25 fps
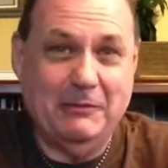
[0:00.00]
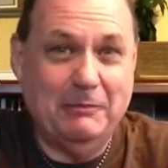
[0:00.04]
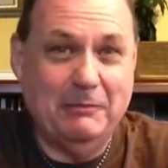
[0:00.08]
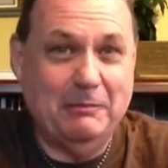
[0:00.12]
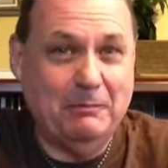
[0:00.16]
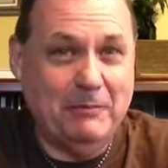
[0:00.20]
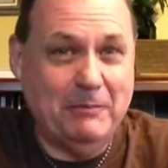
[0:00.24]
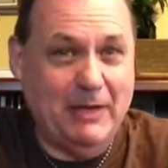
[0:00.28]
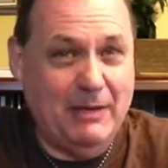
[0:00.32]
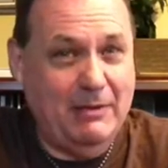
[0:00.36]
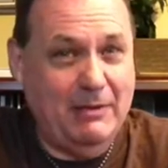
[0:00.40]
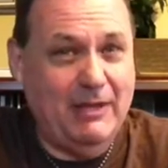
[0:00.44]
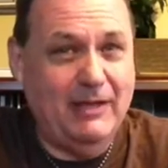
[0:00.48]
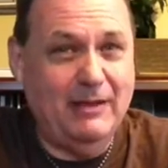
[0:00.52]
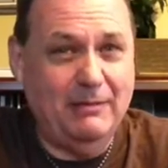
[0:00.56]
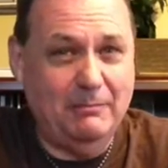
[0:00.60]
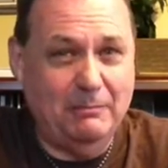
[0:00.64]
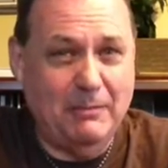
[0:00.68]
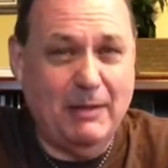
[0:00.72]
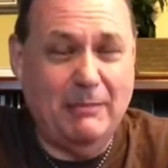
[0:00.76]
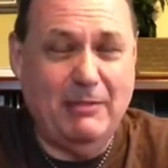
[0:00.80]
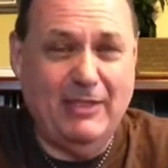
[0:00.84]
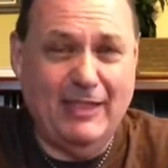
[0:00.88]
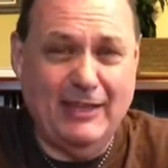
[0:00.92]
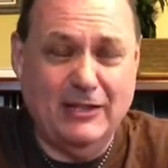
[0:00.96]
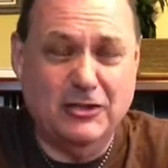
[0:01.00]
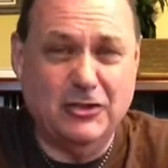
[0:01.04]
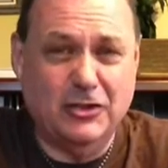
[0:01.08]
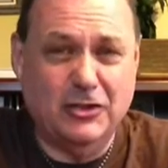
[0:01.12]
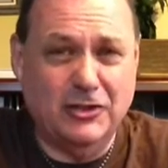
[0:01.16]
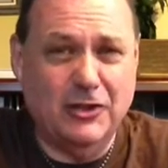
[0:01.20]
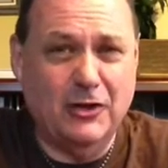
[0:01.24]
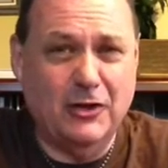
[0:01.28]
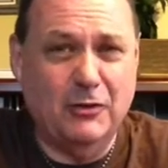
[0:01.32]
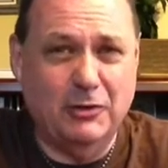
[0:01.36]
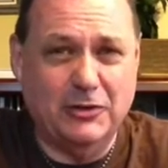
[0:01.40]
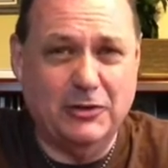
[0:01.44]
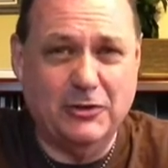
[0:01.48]
maybe maybe they should
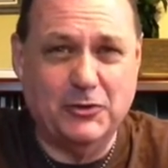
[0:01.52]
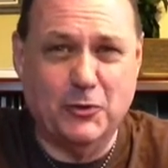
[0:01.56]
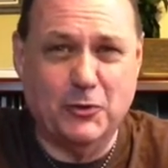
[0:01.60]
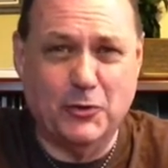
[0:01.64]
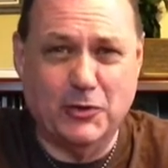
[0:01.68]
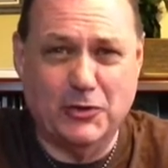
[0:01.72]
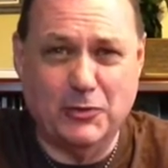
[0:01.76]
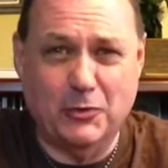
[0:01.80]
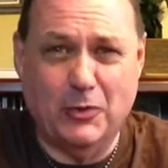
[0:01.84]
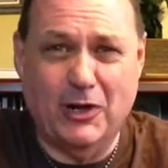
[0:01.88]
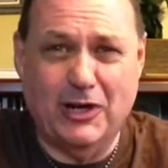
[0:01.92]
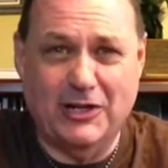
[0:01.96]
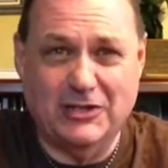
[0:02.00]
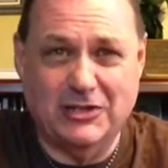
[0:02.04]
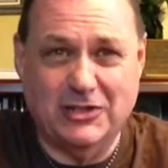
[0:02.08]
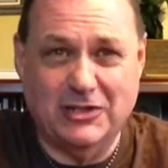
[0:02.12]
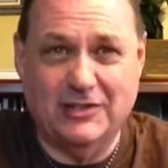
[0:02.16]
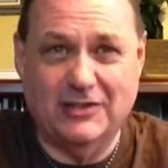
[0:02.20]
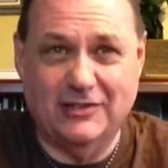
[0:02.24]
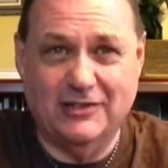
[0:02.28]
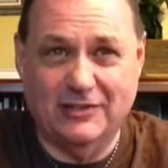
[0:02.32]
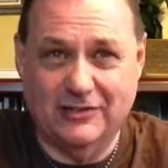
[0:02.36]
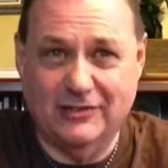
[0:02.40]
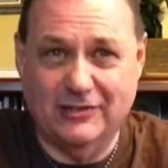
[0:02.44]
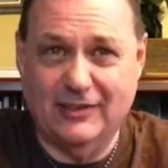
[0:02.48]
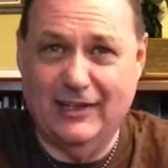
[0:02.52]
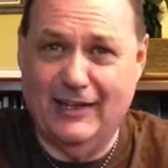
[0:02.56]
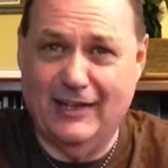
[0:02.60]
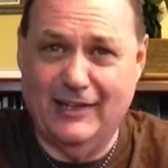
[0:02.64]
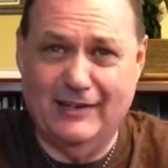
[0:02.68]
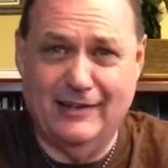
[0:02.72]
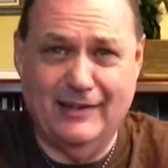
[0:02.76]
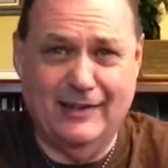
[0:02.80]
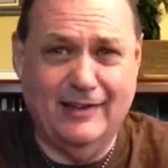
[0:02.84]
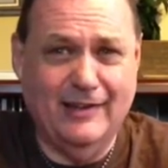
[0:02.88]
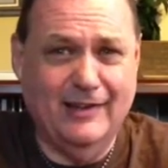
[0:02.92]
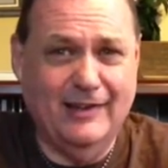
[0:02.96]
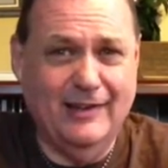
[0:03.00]
know what George Washington said
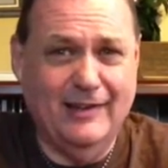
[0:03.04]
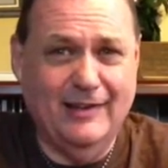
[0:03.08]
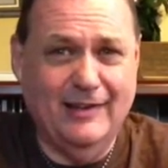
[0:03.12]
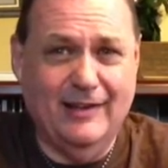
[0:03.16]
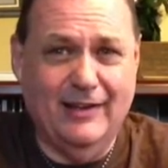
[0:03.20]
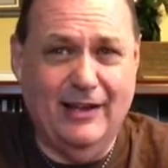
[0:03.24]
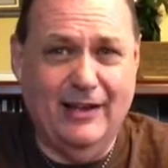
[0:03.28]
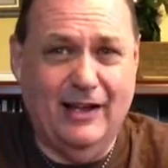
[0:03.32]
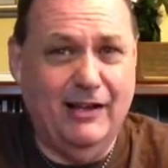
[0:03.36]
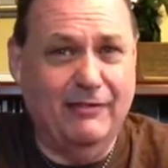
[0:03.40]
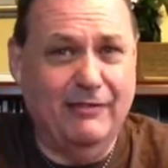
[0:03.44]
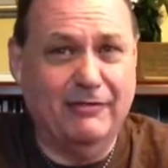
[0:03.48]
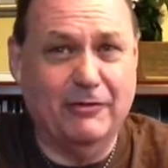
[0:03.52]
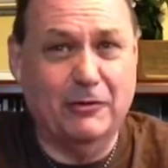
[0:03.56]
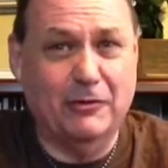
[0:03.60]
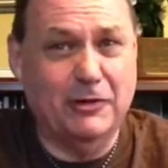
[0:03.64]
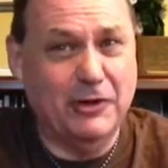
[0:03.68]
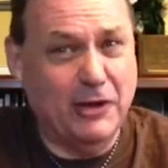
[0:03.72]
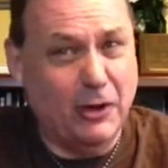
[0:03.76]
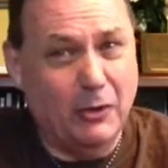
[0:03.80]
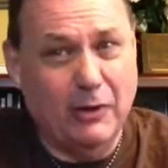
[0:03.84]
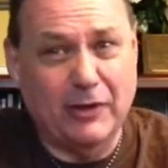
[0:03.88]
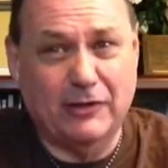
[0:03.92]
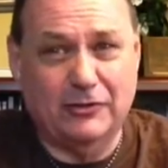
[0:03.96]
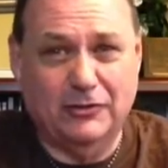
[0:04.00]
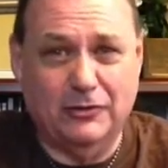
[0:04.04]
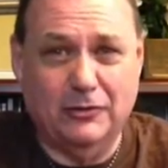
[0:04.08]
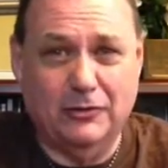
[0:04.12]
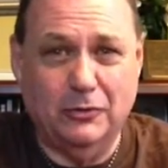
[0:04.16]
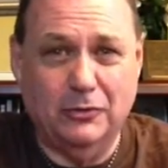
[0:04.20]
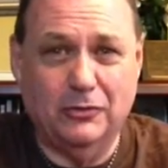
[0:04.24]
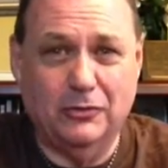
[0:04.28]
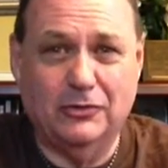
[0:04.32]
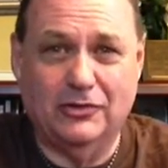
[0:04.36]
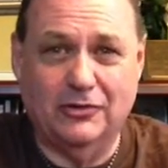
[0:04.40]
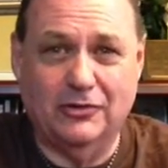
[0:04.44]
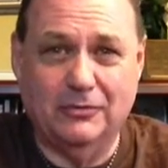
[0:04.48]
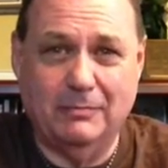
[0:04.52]
to offer no
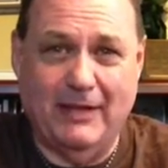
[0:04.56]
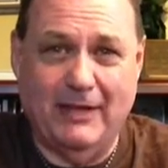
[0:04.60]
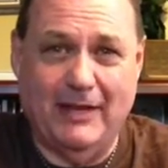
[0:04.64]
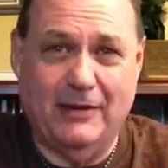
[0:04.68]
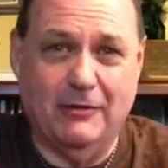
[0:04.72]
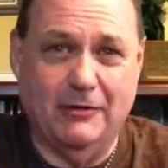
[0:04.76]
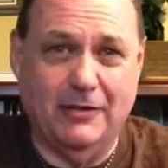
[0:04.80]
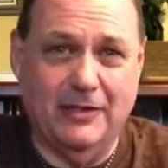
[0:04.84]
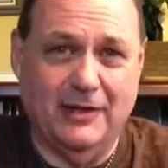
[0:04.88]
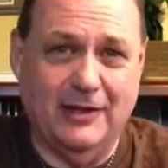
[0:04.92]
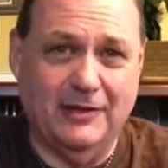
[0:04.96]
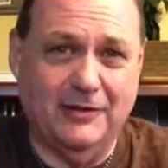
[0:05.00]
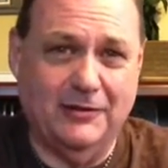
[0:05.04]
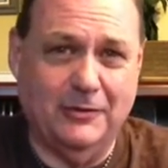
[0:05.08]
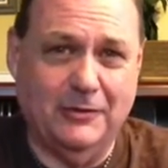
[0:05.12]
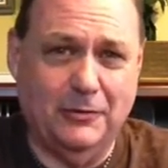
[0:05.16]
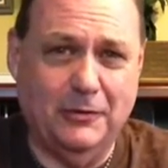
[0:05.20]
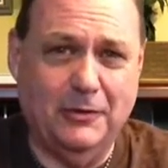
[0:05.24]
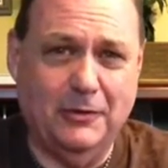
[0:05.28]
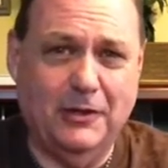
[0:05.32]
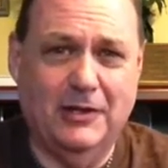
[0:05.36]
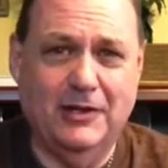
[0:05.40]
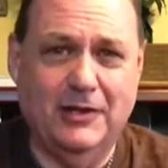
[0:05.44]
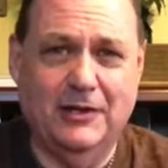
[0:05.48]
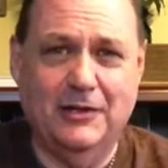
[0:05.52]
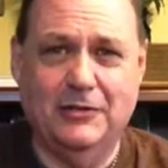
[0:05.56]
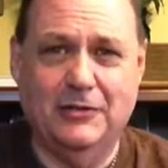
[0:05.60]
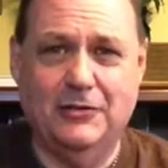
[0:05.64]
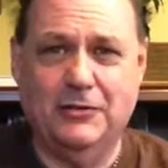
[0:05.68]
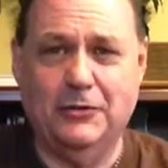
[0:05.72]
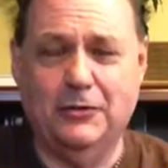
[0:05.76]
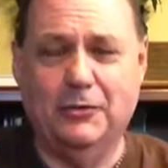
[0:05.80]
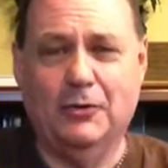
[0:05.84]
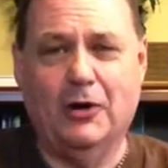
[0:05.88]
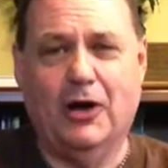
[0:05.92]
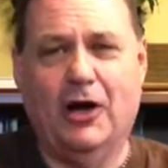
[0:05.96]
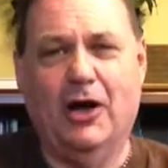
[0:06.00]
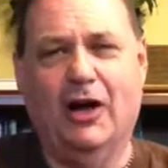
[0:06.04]
excuses better than to
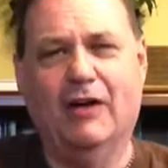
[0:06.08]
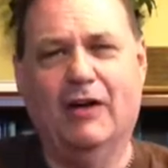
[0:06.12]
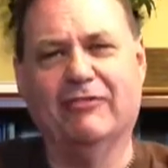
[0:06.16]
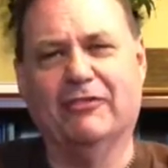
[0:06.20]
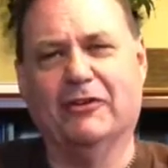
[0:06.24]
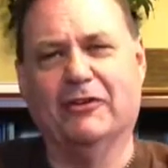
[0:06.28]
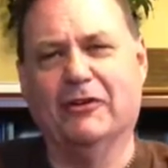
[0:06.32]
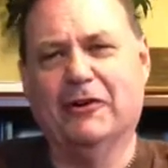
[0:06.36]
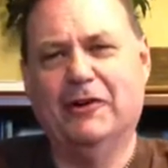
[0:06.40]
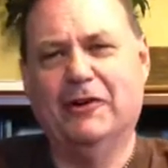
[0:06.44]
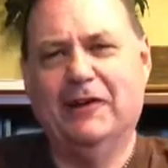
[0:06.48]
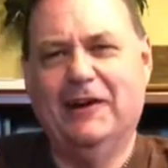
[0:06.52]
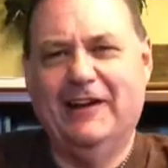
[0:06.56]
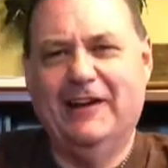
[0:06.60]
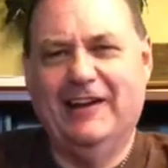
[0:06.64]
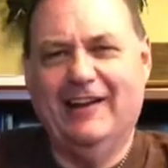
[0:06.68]
to offer